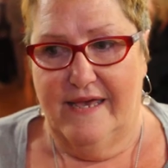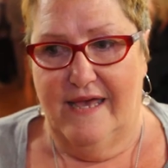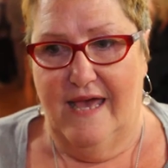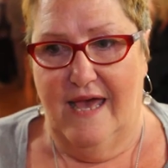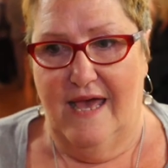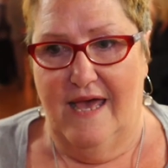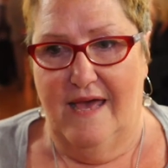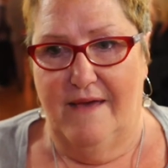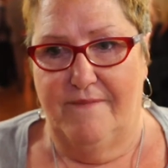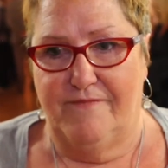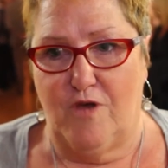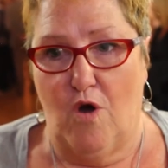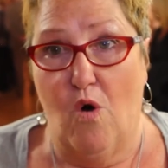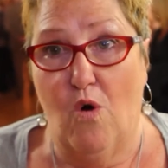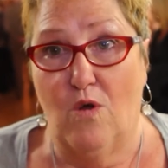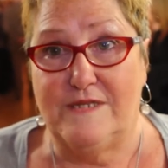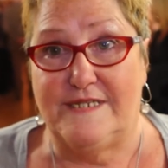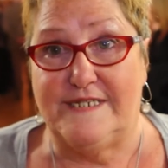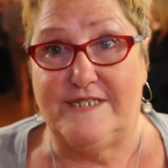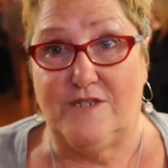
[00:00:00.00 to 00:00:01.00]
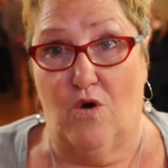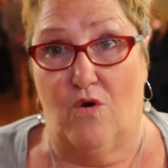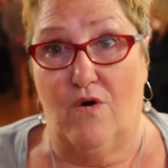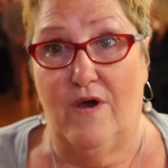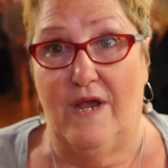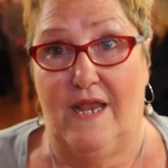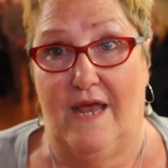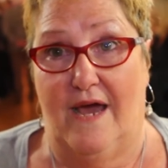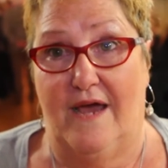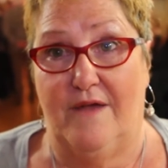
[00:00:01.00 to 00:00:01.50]
Uh, the whole
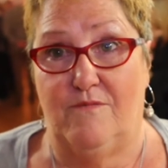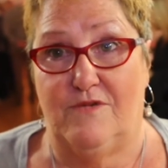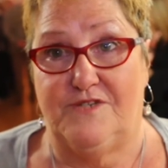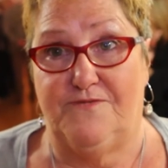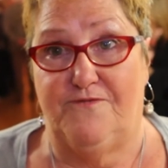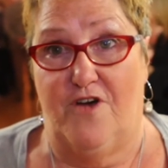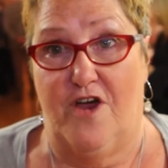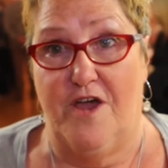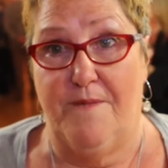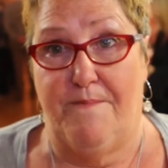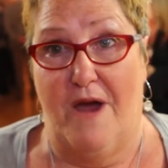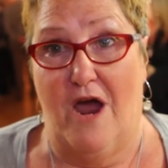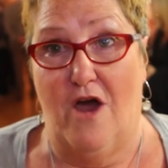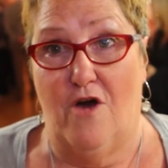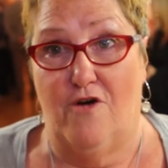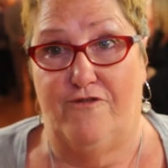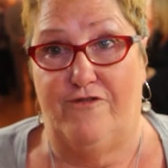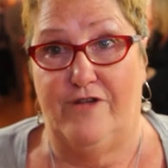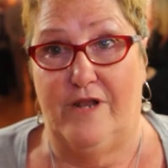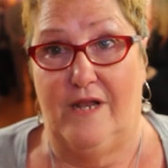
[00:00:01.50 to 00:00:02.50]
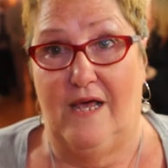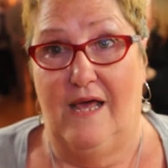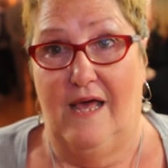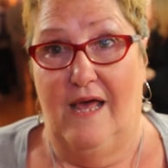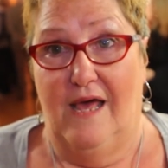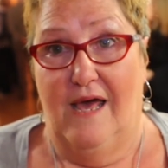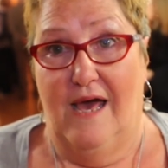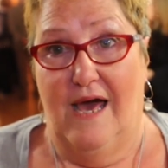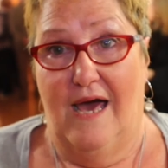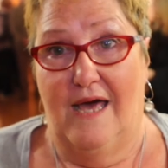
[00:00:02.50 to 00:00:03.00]
storyline was very powerful,
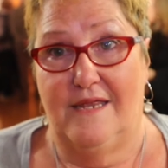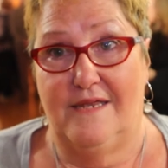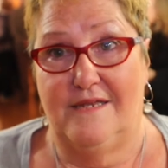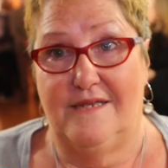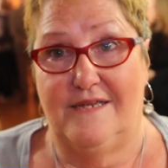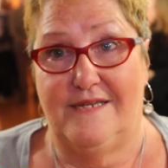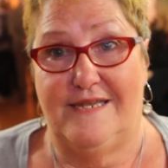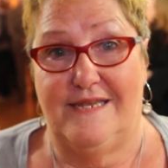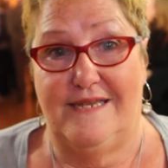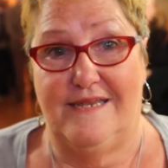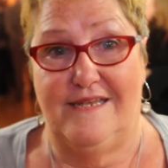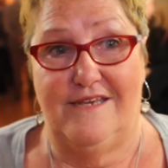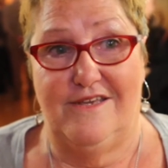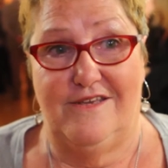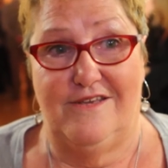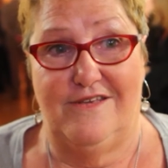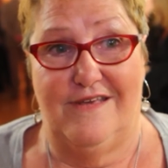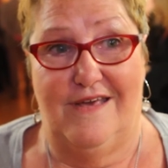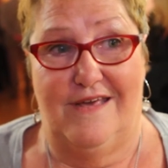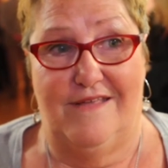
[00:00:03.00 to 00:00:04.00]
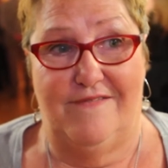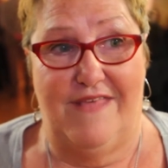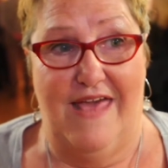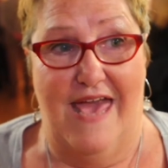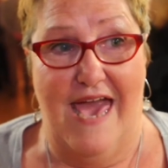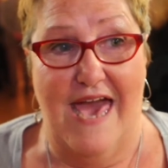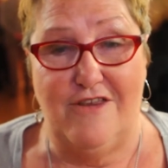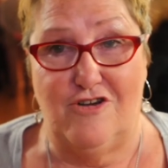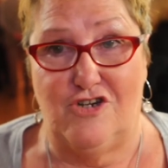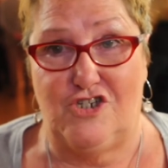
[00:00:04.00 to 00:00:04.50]
and the
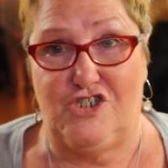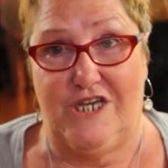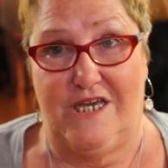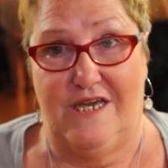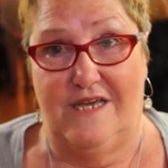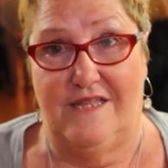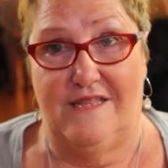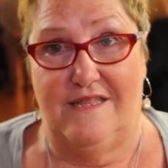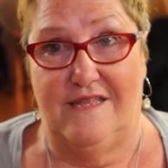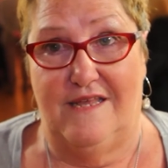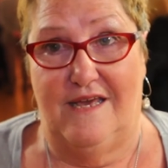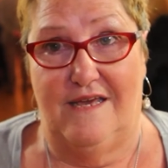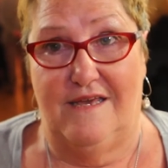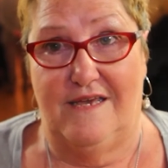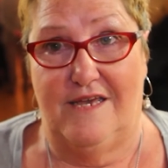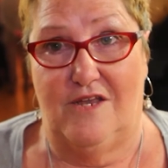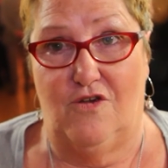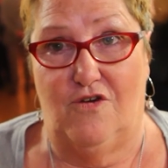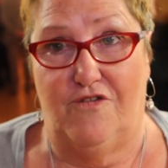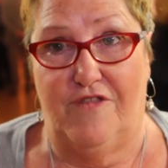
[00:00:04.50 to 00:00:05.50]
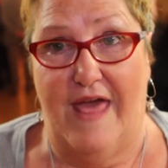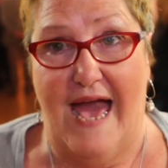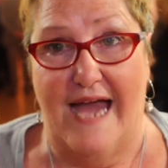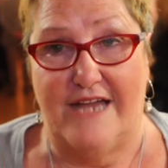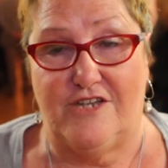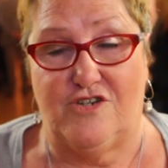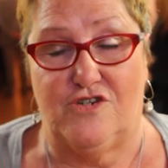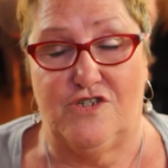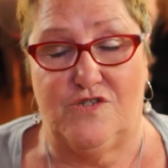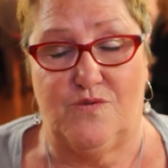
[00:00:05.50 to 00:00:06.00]
energy in you know the
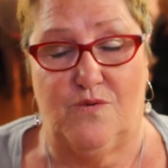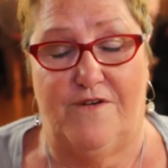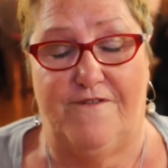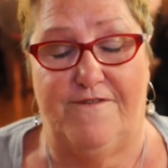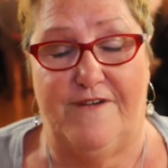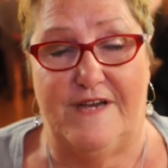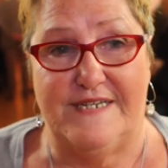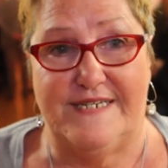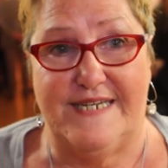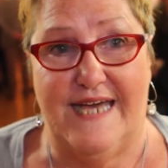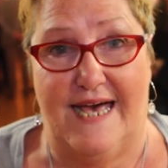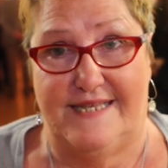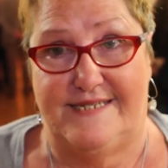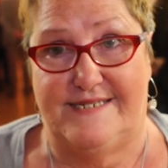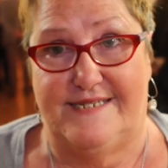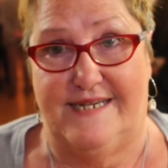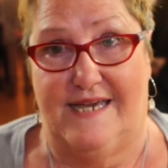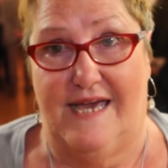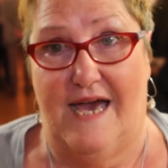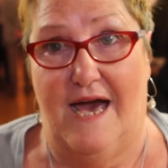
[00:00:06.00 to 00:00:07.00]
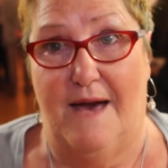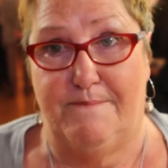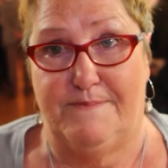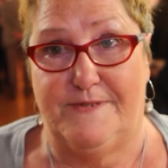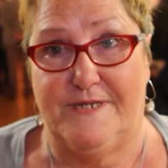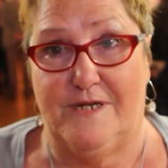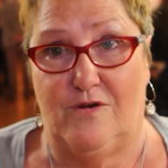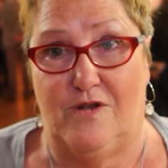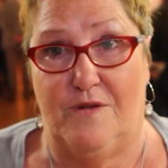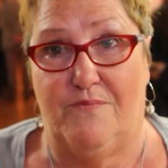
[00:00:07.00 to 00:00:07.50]
actors were fantastic
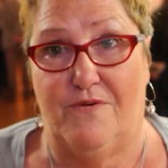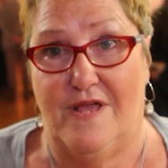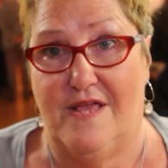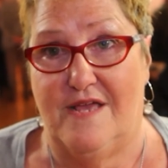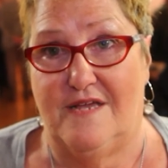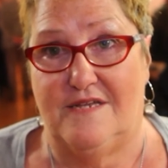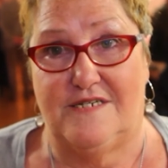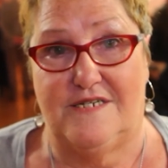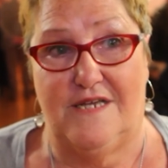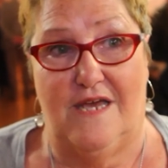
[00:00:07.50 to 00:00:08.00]
absolutely brilliant